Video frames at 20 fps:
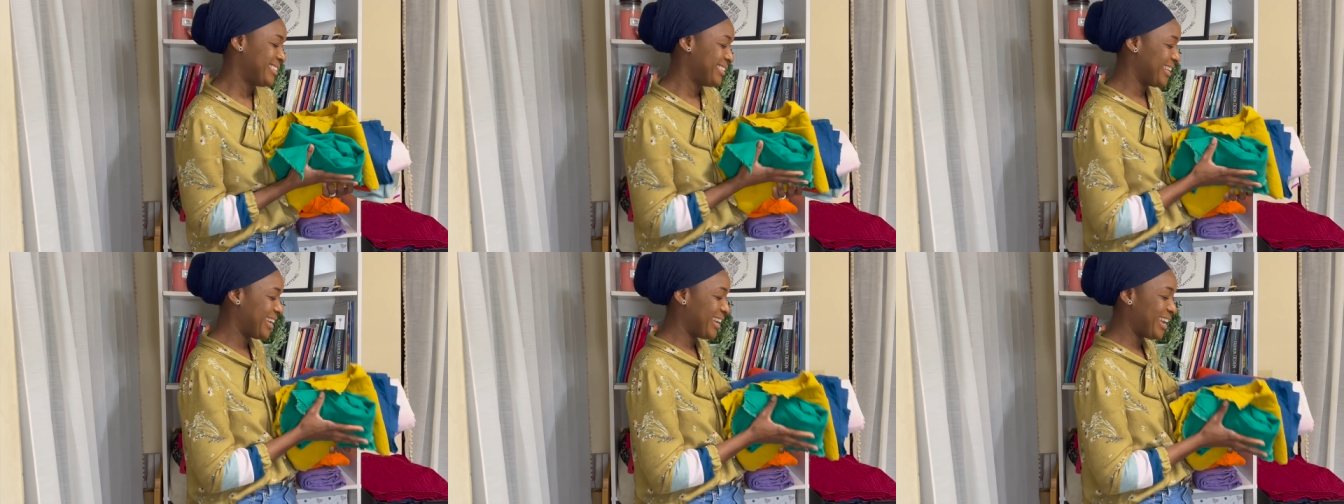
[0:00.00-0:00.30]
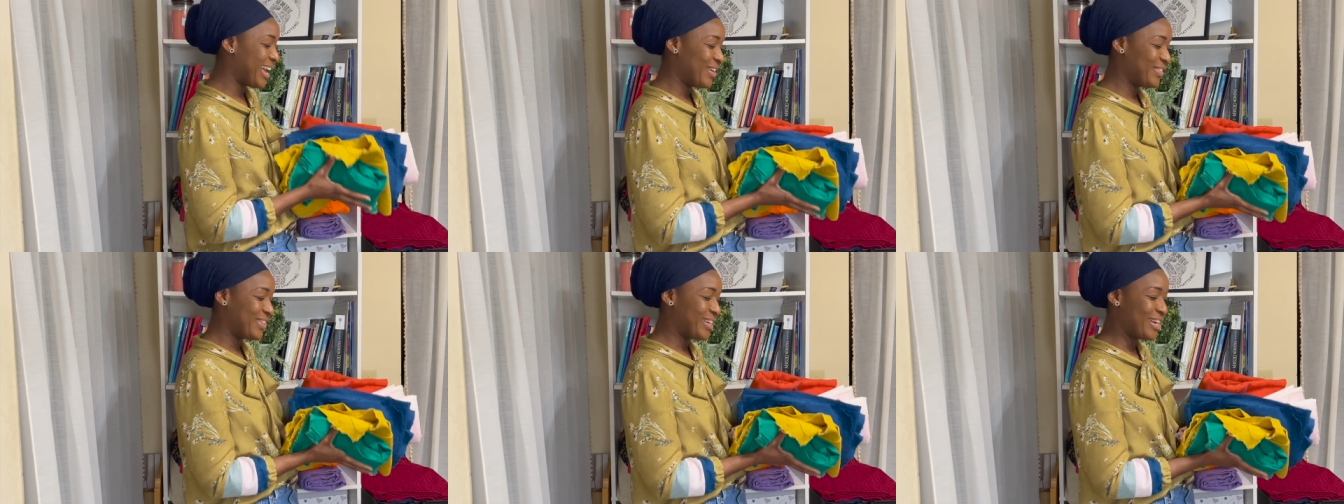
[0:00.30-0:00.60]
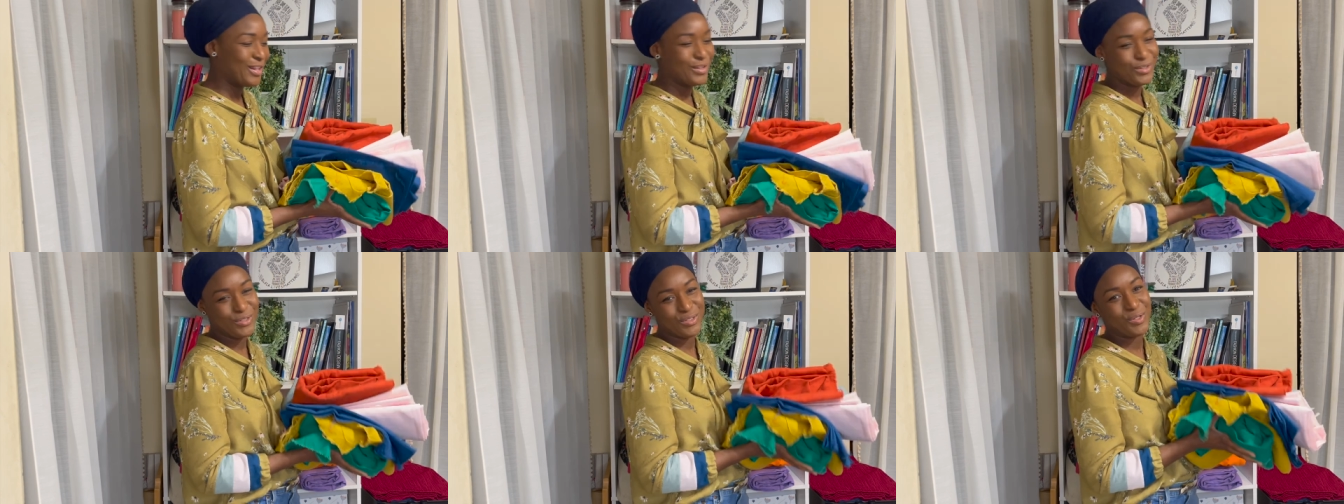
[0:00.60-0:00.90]
like how the
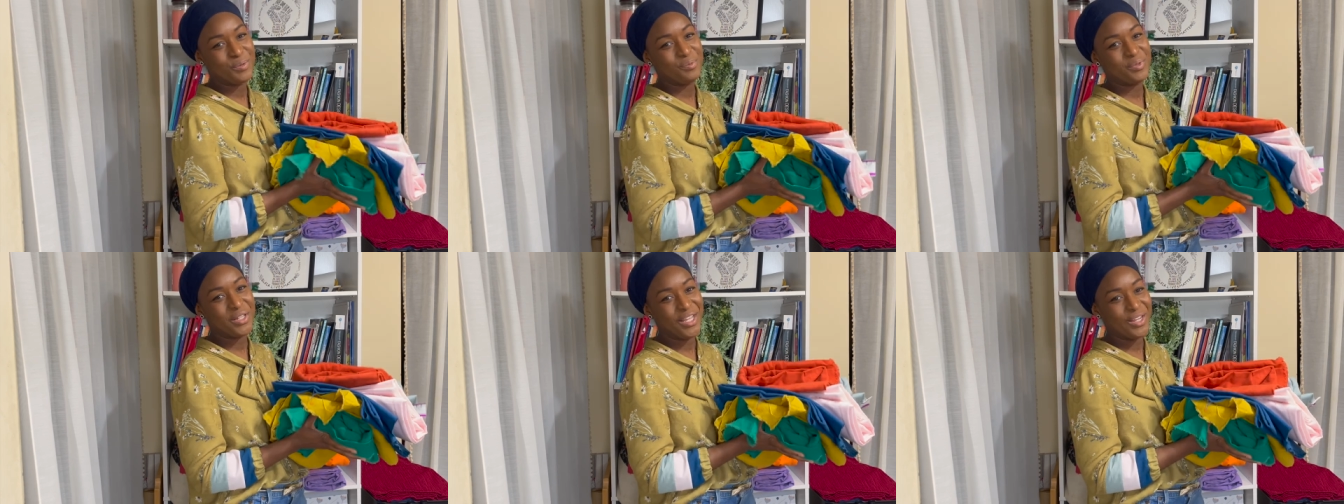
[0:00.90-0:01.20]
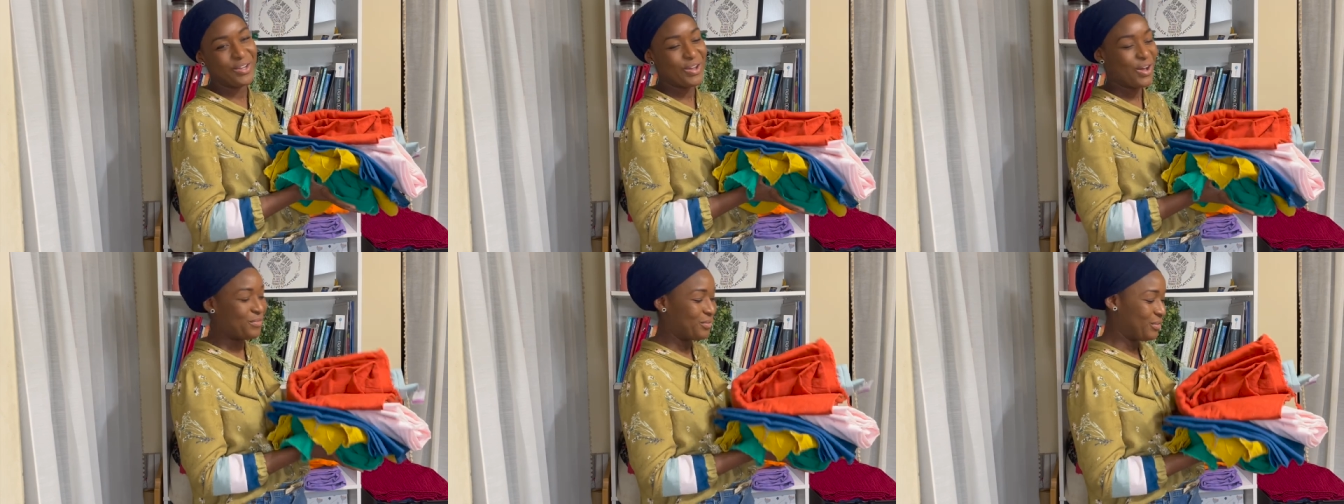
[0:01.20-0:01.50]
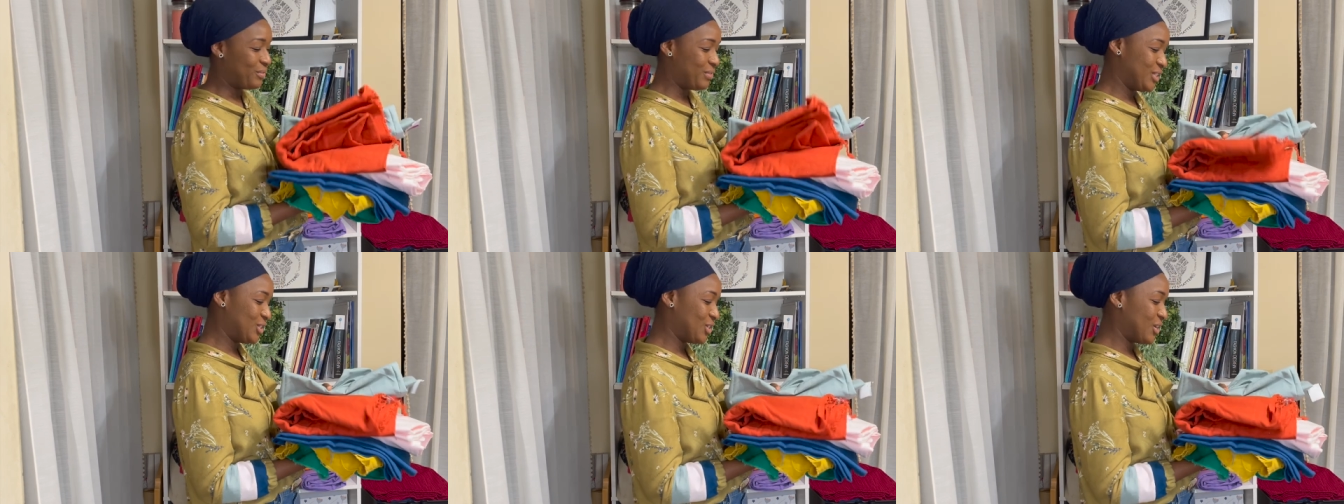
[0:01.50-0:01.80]
colors are playing off
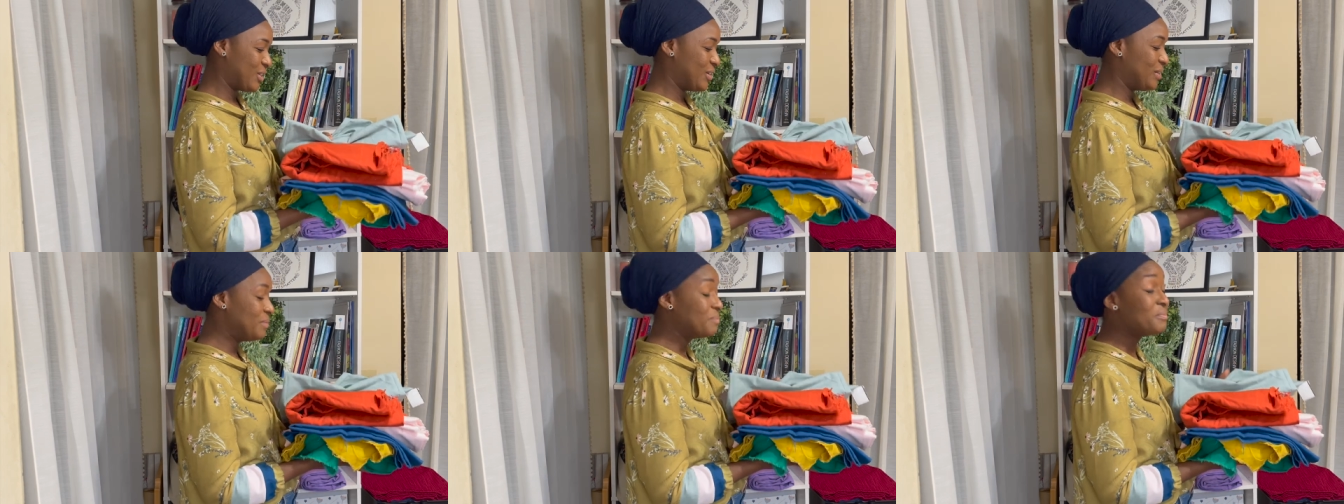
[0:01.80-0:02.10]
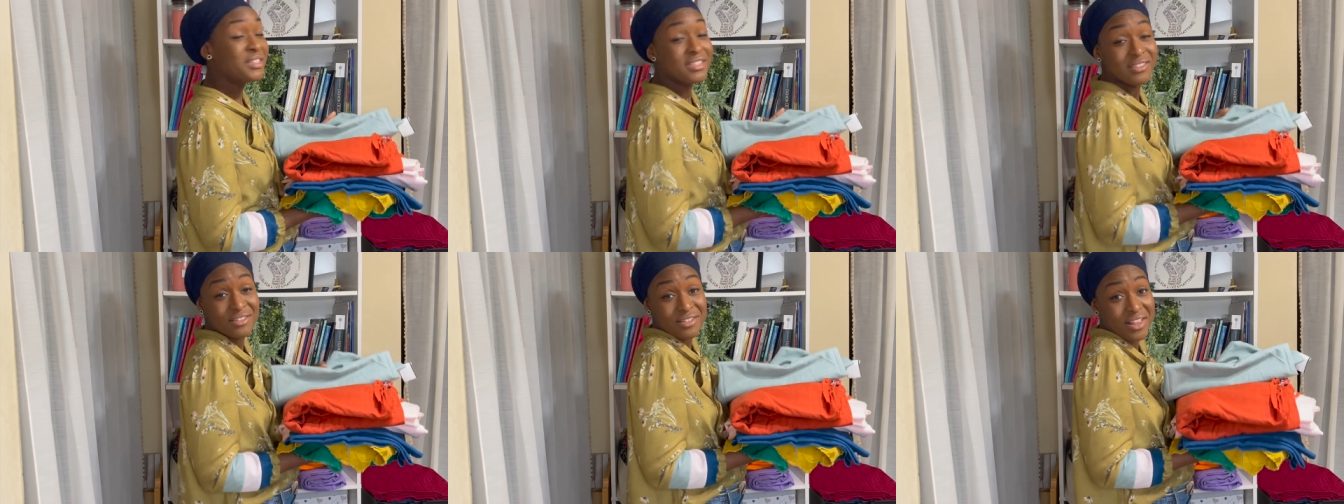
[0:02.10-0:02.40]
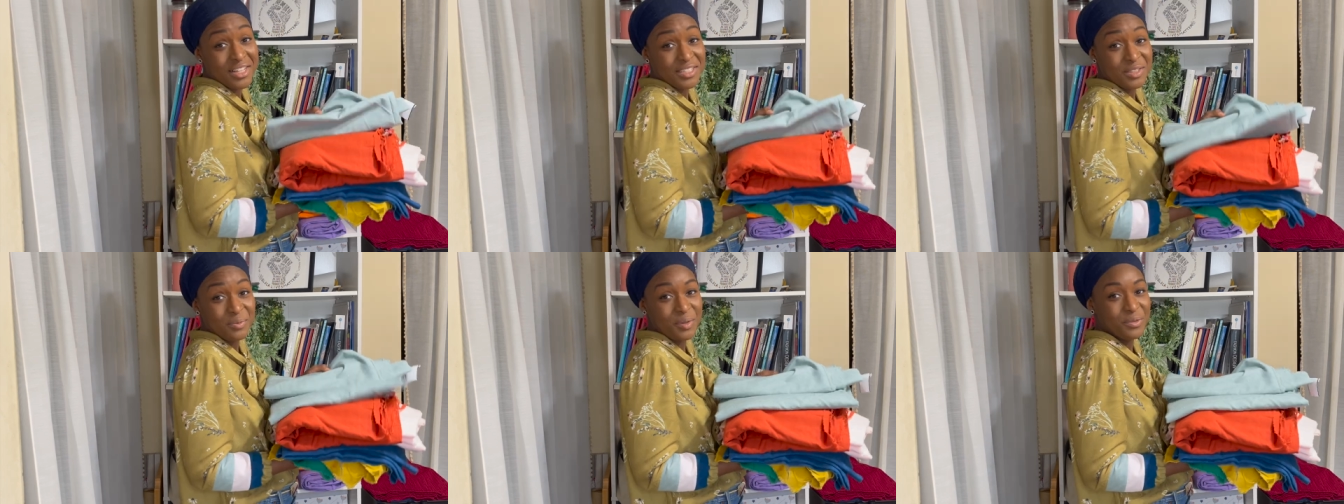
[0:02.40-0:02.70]
of each other so
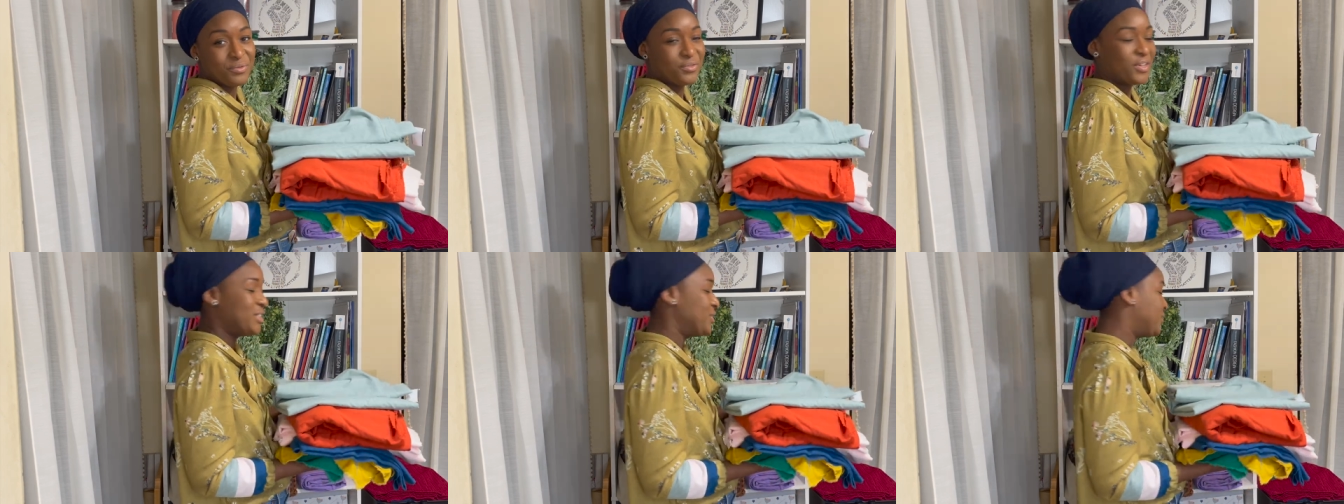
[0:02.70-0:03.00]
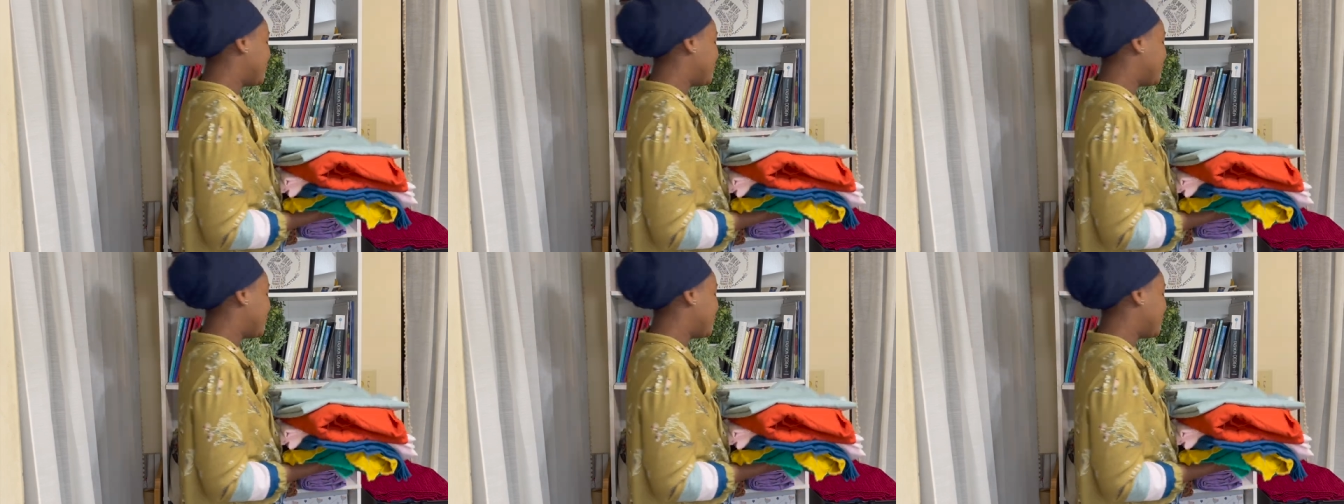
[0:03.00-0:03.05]
that's been fun